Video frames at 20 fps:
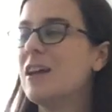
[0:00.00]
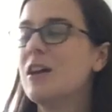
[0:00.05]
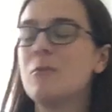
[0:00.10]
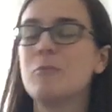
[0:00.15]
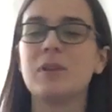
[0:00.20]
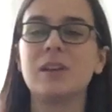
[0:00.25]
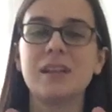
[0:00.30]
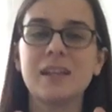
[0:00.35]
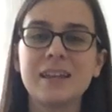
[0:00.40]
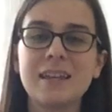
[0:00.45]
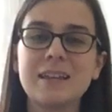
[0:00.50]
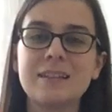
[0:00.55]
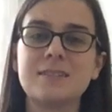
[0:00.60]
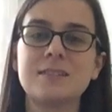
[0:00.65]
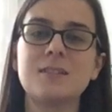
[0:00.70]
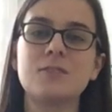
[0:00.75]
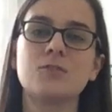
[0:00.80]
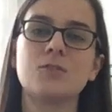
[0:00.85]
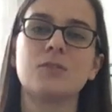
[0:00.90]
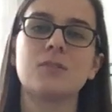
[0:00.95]
Please,
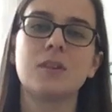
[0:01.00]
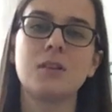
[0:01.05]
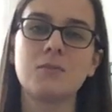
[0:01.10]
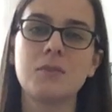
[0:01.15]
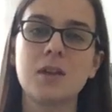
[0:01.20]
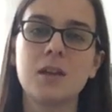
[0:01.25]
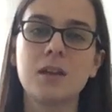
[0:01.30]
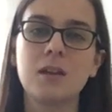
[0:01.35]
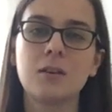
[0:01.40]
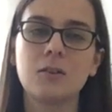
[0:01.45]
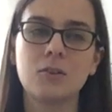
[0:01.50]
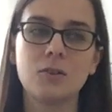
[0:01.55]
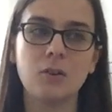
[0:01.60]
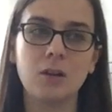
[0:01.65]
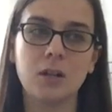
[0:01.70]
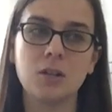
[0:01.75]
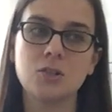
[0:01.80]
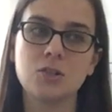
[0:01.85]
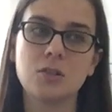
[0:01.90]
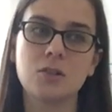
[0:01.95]
these are living
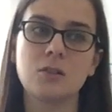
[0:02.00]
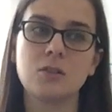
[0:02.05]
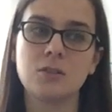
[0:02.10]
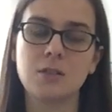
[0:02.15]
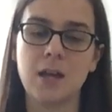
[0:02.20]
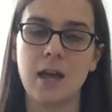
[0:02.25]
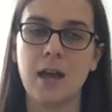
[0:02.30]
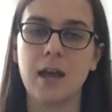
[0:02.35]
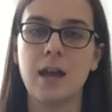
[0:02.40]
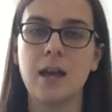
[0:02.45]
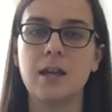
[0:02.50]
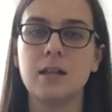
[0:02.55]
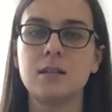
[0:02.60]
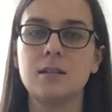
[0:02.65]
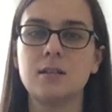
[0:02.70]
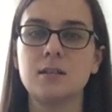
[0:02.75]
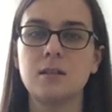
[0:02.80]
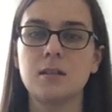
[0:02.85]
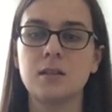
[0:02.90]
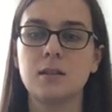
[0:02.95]
creatures
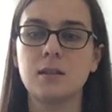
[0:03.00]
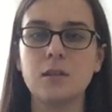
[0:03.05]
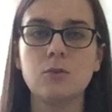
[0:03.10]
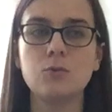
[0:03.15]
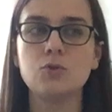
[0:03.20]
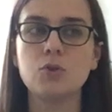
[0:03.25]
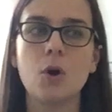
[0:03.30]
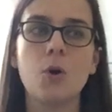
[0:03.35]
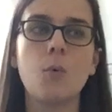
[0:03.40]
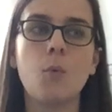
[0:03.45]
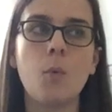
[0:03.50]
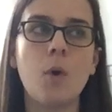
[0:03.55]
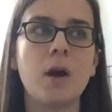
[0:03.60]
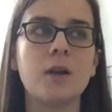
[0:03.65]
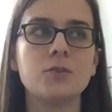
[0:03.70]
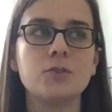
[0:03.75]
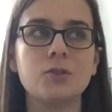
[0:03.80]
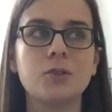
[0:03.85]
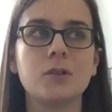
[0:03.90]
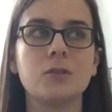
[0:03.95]
and you don't
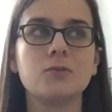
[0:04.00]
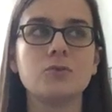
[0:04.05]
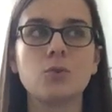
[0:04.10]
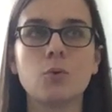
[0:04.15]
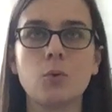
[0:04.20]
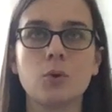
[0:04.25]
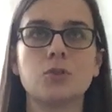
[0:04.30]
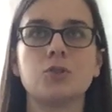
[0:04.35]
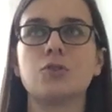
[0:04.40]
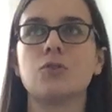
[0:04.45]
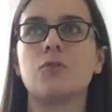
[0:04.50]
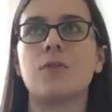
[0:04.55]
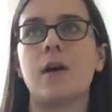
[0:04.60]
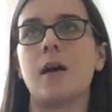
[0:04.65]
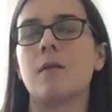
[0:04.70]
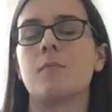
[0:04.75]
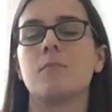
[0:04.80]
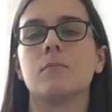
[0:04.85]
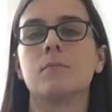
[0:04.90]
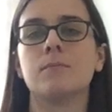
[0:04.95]
want to torture
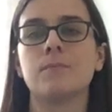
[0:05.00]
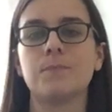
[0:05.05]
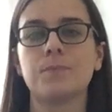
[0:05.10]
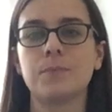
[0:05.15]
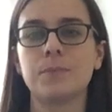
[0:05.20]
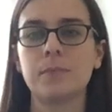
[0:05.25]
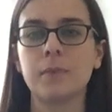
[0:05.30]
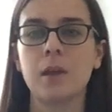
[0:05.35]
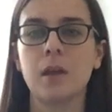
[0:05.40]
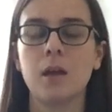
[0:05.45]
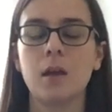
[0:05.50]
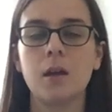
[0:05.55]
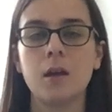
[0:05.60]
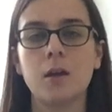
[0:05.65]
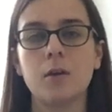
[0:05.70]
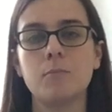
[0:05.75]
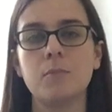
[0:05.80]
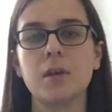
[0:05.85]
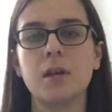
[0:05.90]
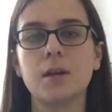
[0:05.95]
them
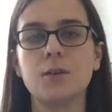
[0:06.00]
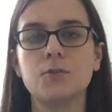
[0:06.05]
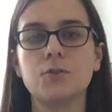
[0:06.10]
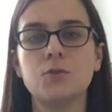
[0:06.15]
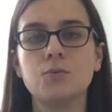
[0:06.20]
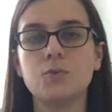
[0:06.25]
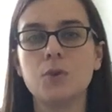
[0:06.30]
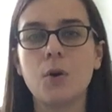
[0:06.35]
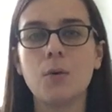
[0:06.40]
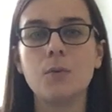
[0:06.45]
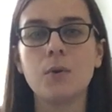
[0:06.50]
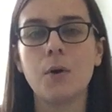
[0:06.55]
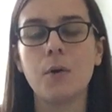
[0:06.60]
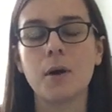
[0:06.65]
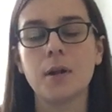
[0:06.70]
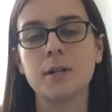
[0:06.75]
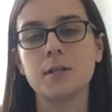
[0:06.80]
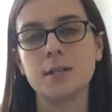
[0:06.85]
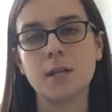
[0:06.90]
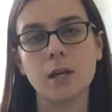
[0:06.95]
because you don't know how
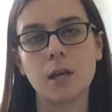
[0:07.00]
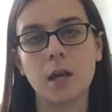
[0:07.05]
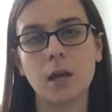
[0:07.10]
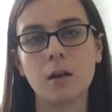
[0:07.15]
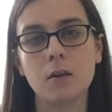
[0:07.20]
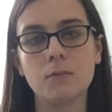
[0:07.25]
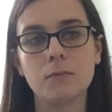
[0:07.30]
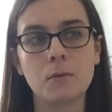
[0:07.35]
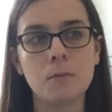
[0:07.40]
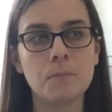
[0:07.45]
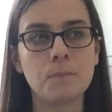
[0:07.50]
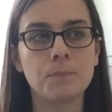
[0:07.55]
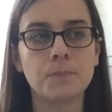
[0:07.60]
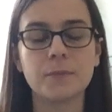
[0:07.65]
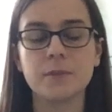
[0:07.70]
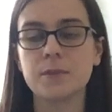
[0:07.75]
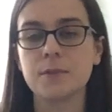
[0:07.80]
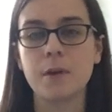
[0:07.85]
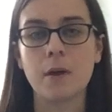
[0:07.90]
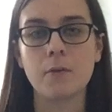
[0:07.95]
to take care of them.
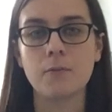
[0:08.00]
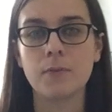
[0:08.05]
It's not